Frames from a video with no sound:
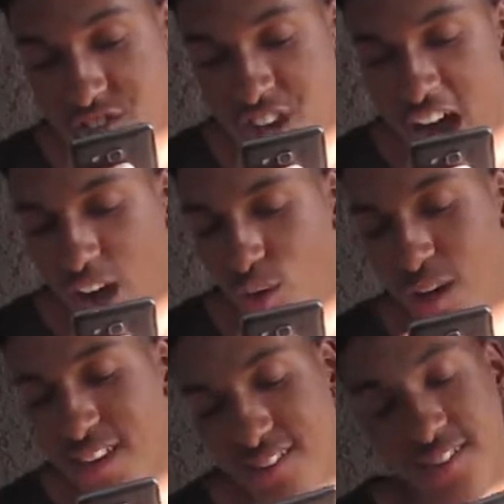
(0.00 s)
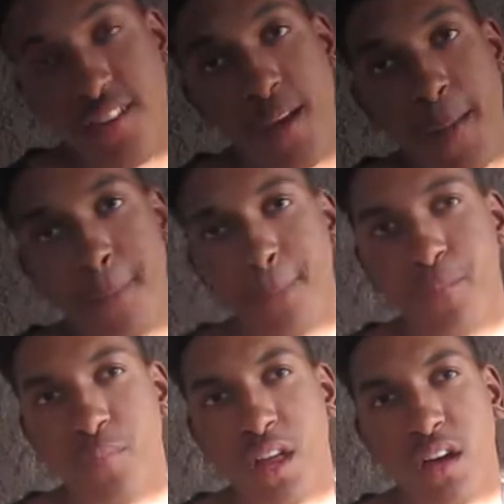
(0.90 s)
Jacquees.
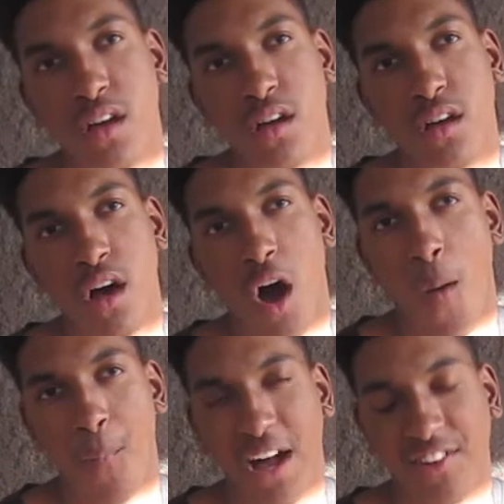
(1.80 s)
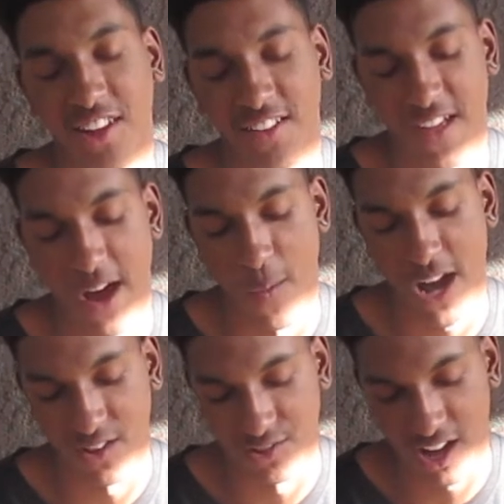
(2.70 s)
Hope I said that
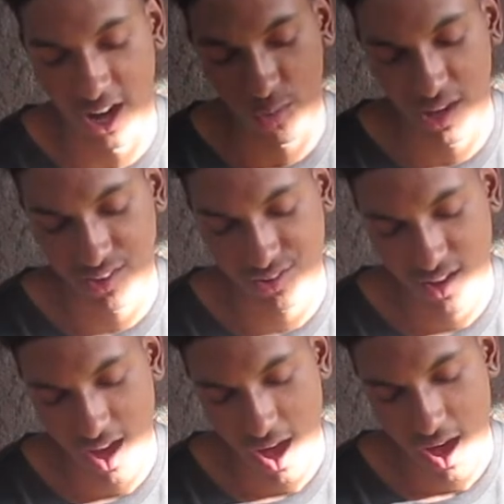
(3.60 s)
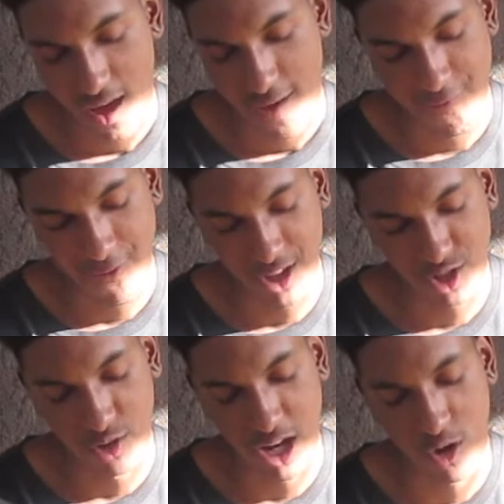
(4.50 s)
right, Jacquees,
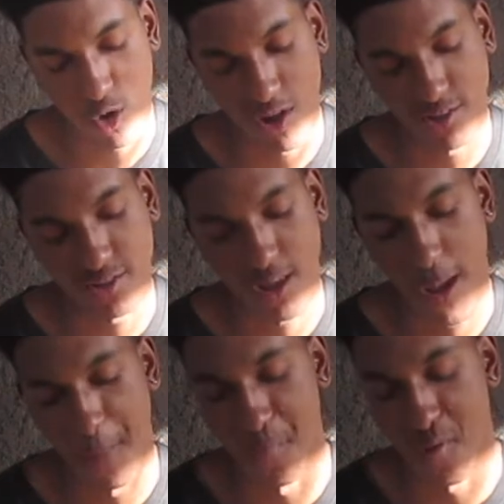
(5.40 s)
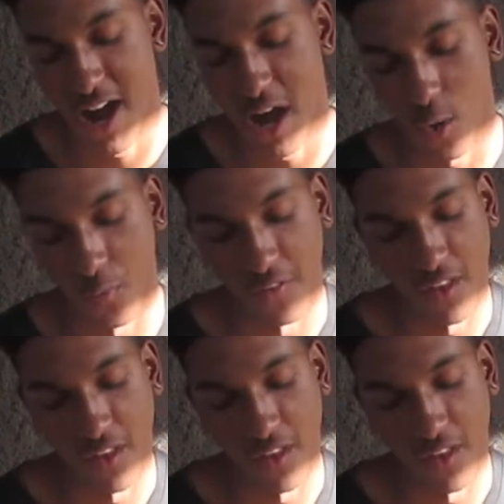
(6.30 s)
featuring Chris Brown